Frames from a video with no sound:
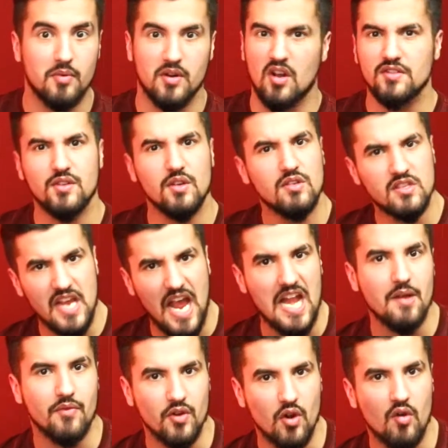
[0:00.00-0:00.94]
but also
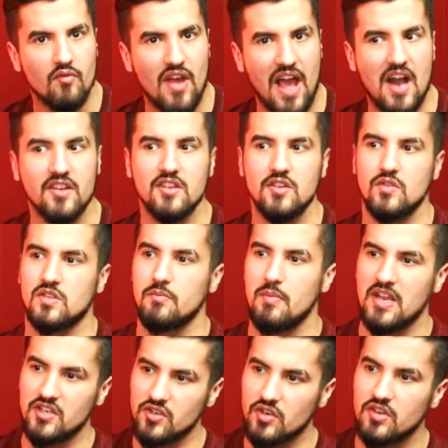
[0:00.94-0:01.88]
stand up for your own values and
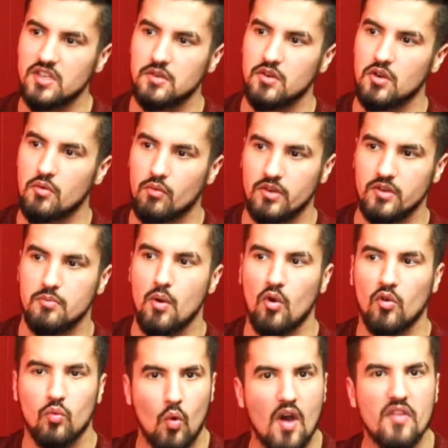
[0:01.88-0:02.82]
make sure that you you
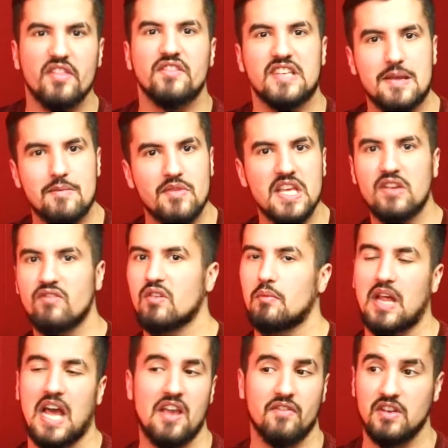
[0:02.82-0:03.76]
both want the same thing
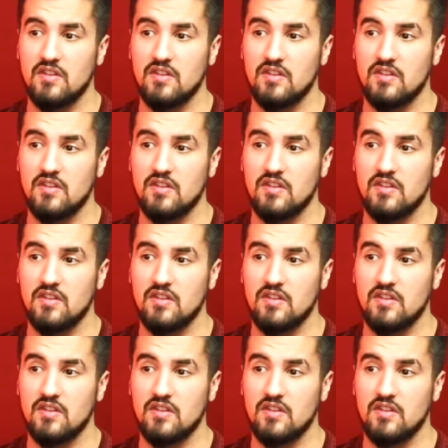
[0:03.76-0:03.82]
from life.